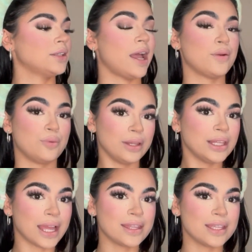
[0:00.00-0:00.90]
I really
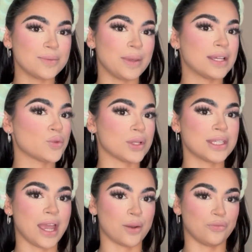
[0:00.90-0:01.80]
like this because, once
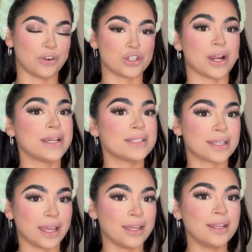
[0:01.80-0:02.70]
again, for dry
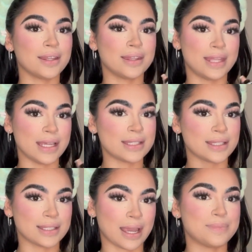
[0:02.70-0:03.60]
skin, this
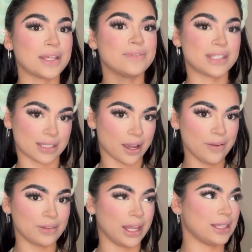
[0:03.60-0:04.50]
types of
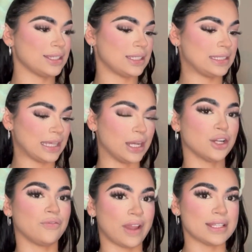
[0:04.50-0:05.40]
stuff, like setting
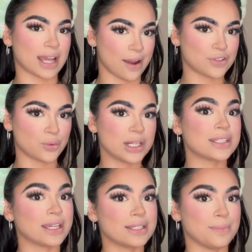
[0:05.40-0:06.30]
your face afterwards,
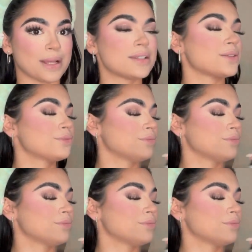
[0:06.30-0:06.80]
is a must.